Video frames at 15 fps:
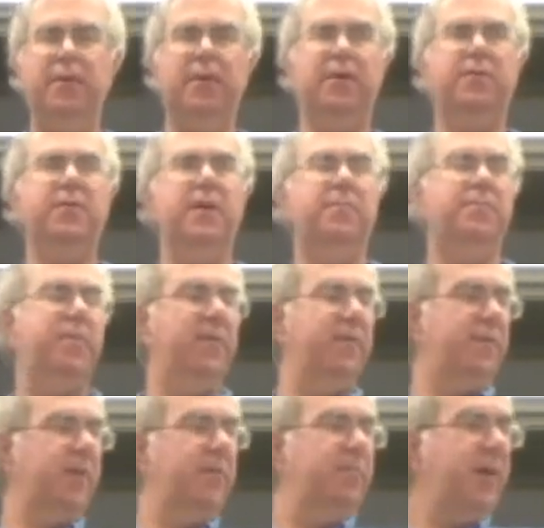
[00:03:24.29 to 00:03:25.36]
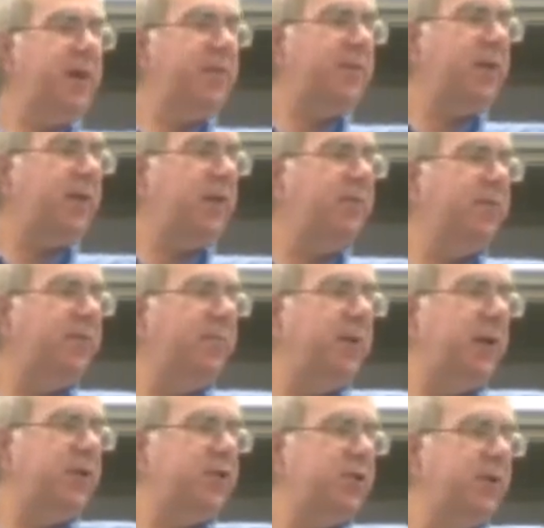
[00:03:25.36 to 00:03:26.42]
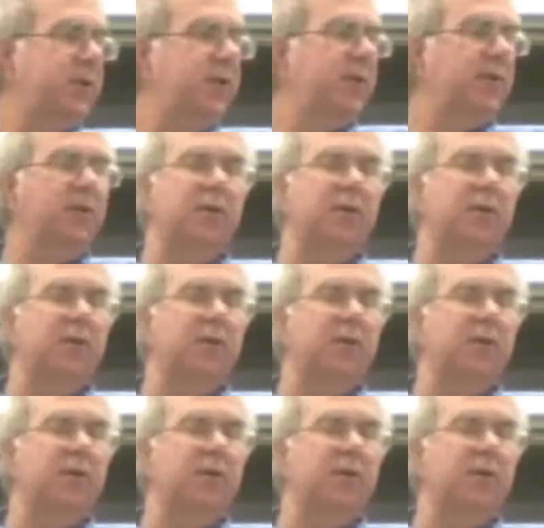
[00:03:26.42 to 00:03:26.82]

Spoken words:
and I said very basic information.